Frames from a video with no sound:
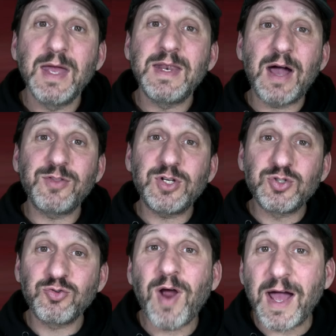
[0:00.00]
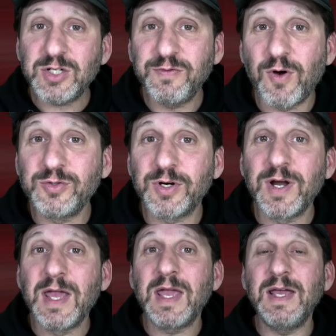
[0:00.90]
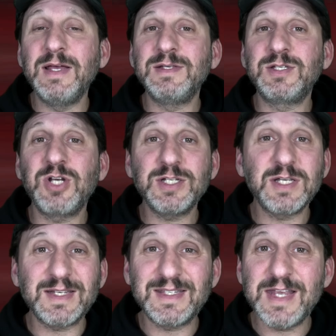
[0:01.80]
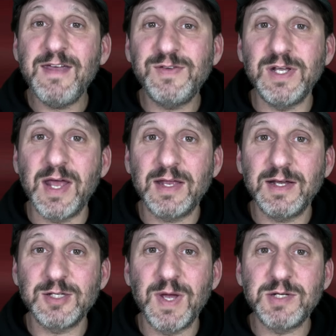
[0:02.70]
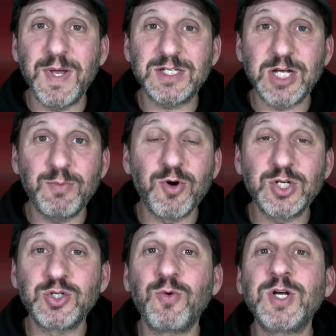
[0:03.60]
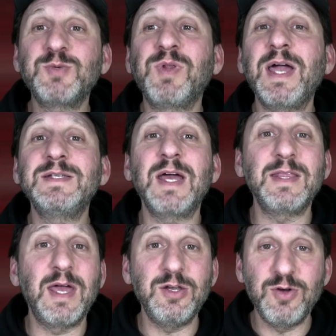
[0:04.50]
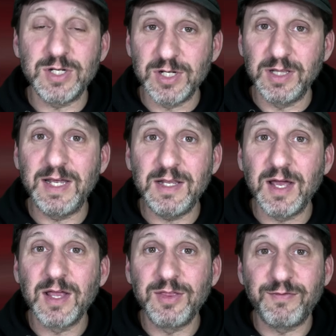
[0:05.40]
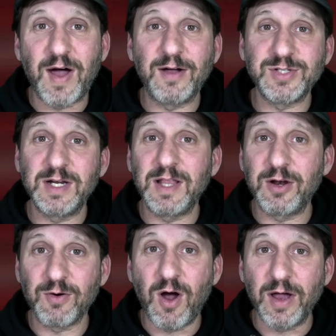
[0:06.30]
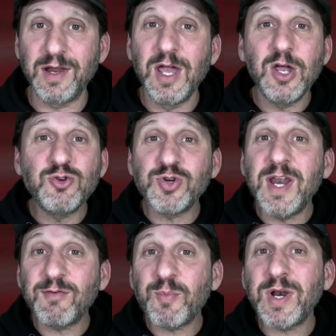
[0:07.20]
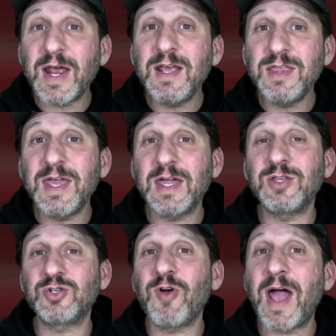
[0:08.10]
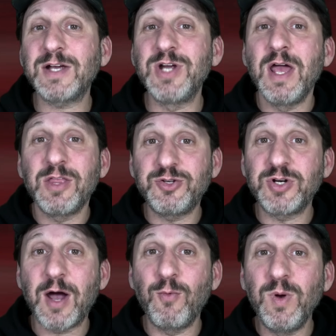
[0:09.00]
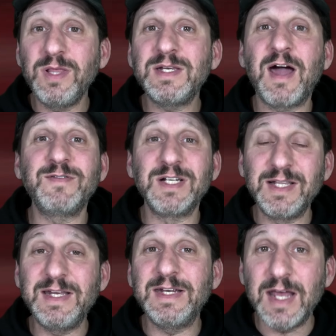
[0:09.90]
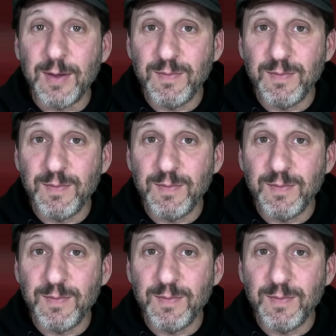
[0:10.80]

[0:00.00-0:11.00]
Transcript: Now the trash folder is just a safety net. It's meant to be a temporary storage place and then you can delete the files in it later on. You should never put anything in the trash that you're not willing to have deleted